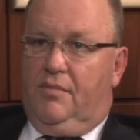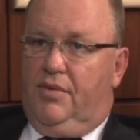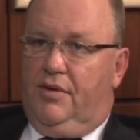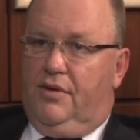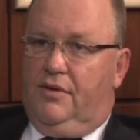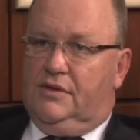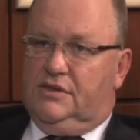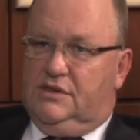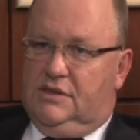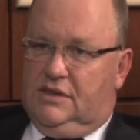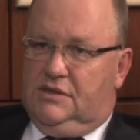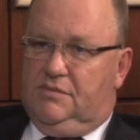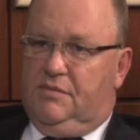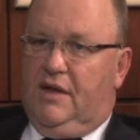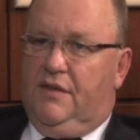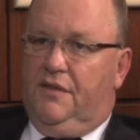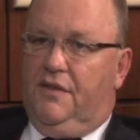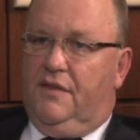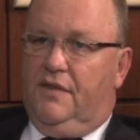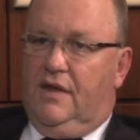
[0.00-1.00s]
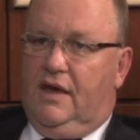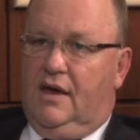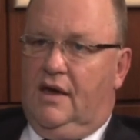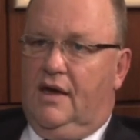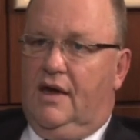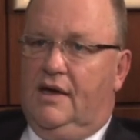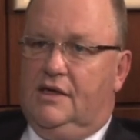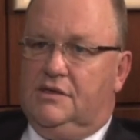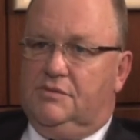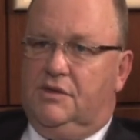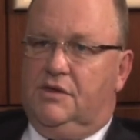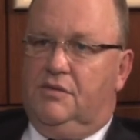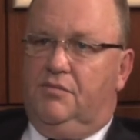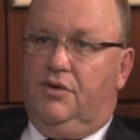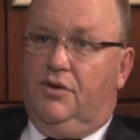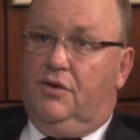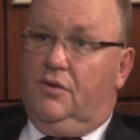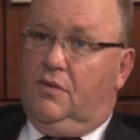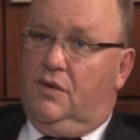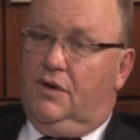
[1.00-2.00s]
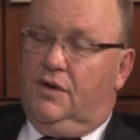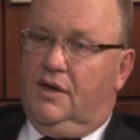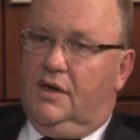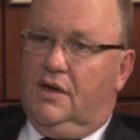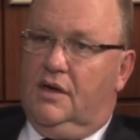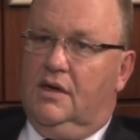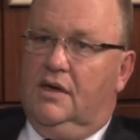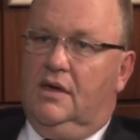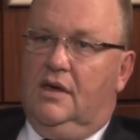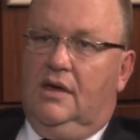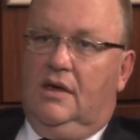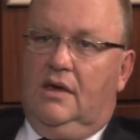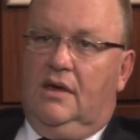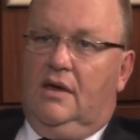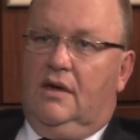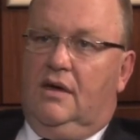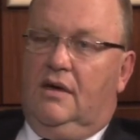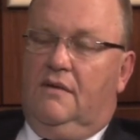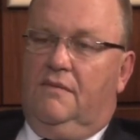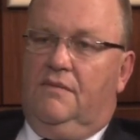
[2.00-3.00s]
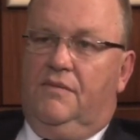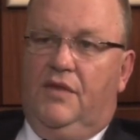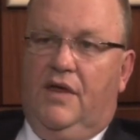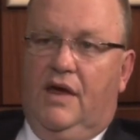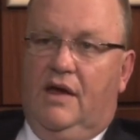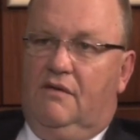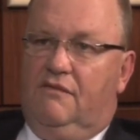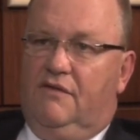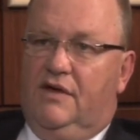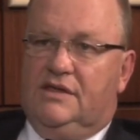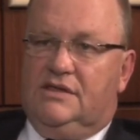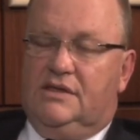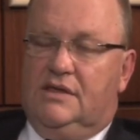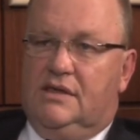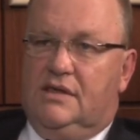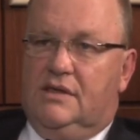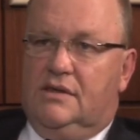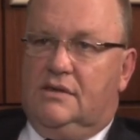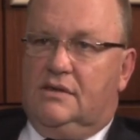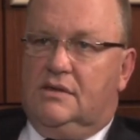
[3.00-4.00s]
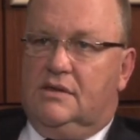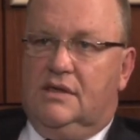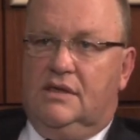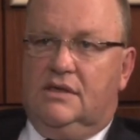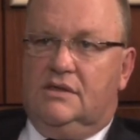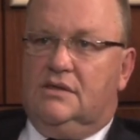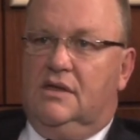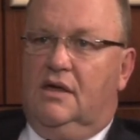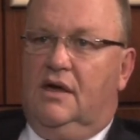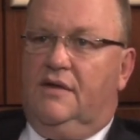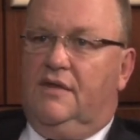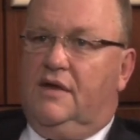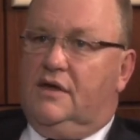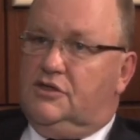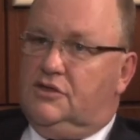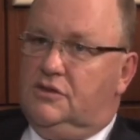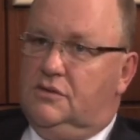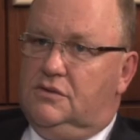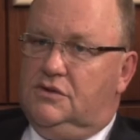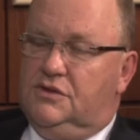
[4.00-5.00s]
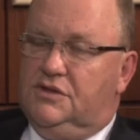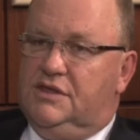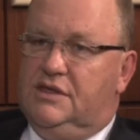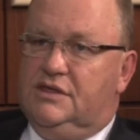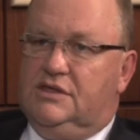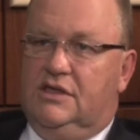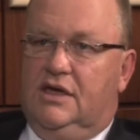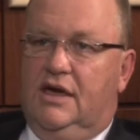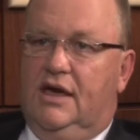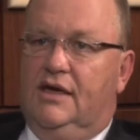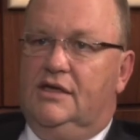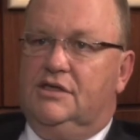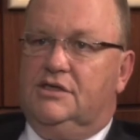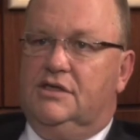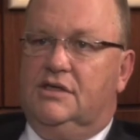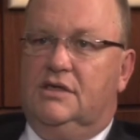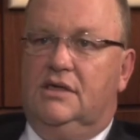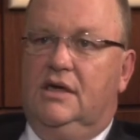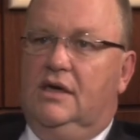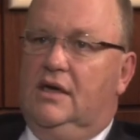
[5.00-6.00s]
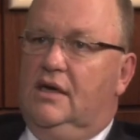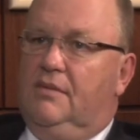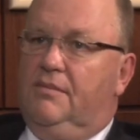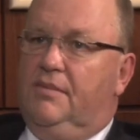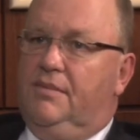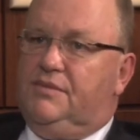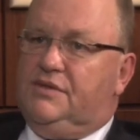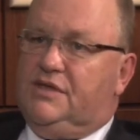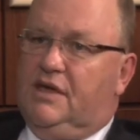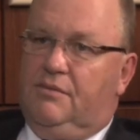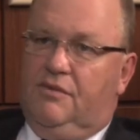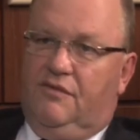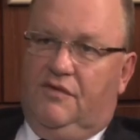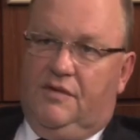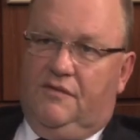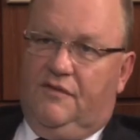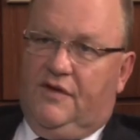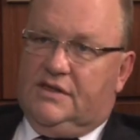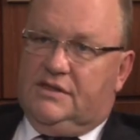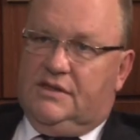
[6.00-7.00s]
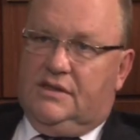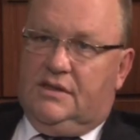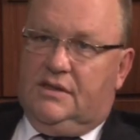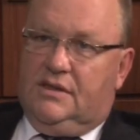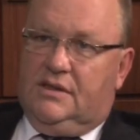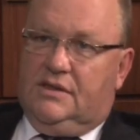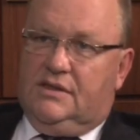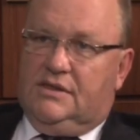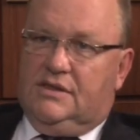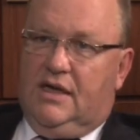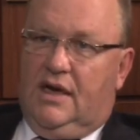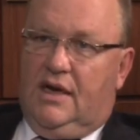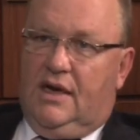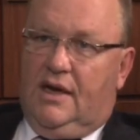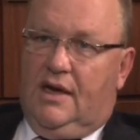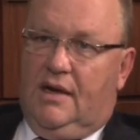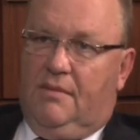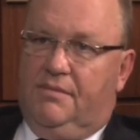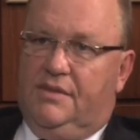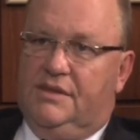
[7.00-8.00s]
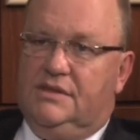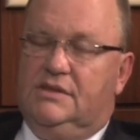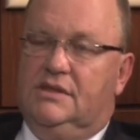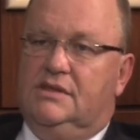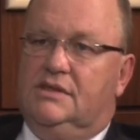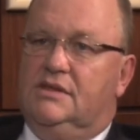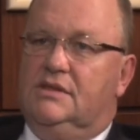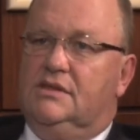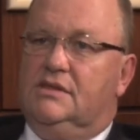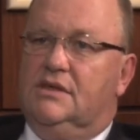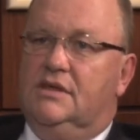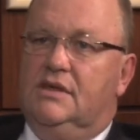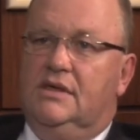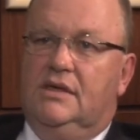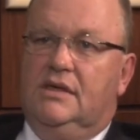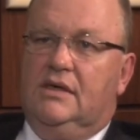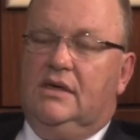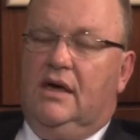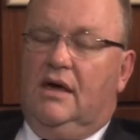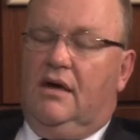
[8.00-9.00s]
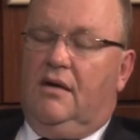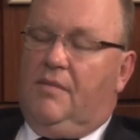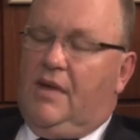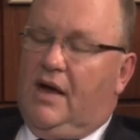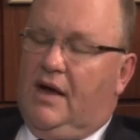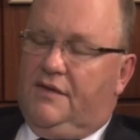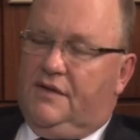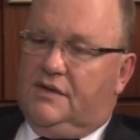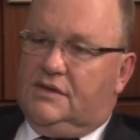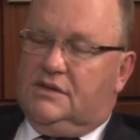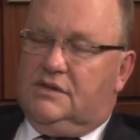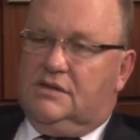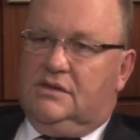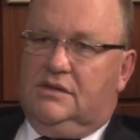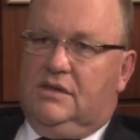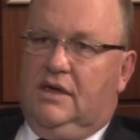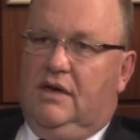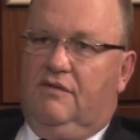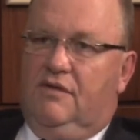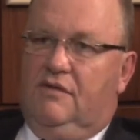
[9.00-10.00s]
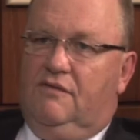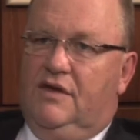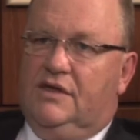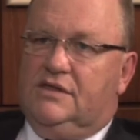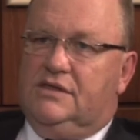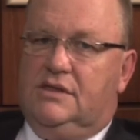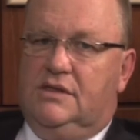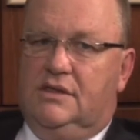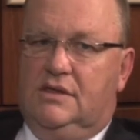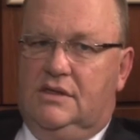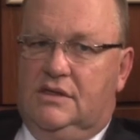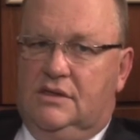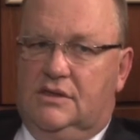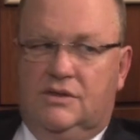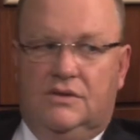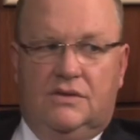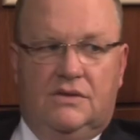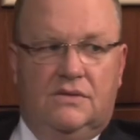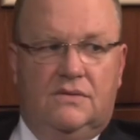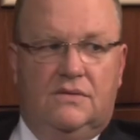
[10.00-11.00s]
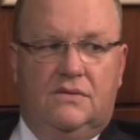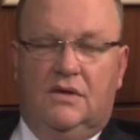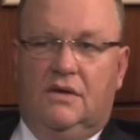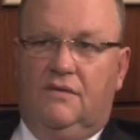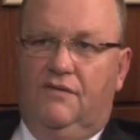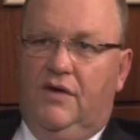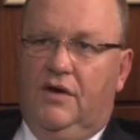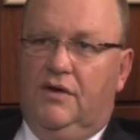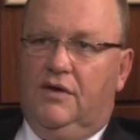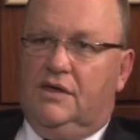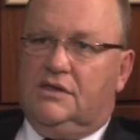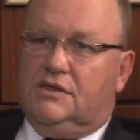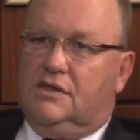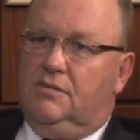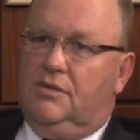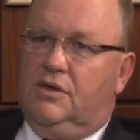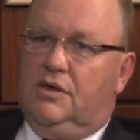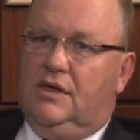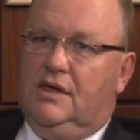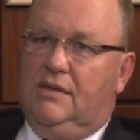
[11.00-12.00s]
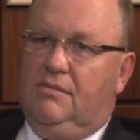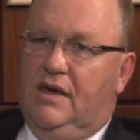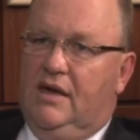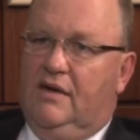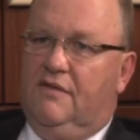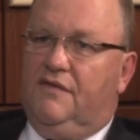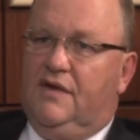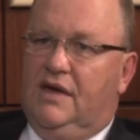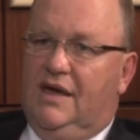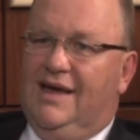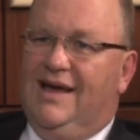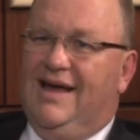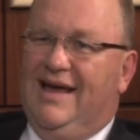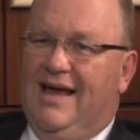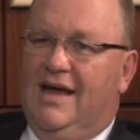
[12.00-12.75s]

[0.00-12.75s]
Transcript: per six-month engagement per worker. Um, they invested in things like their children's education. Some have invested it in starting up businesses. Um, others have invested it into various community benefiting